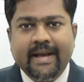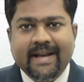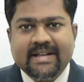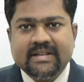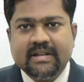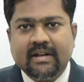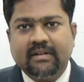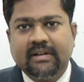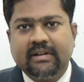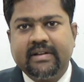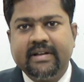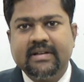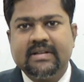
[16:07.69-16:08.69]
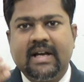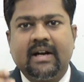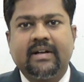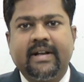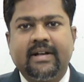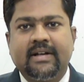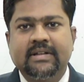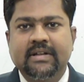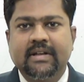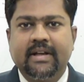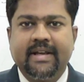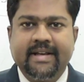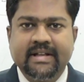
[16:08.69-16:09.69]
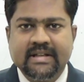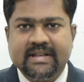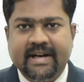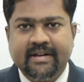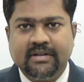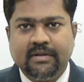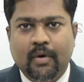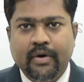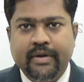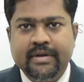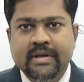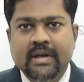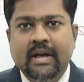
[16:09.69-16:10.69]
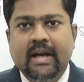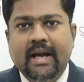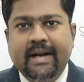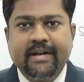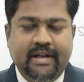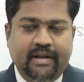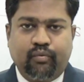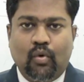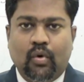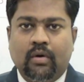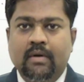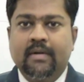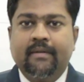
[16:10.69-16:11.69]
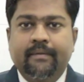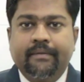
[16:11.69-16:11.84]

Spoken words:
external things are taken inside the body, and therefore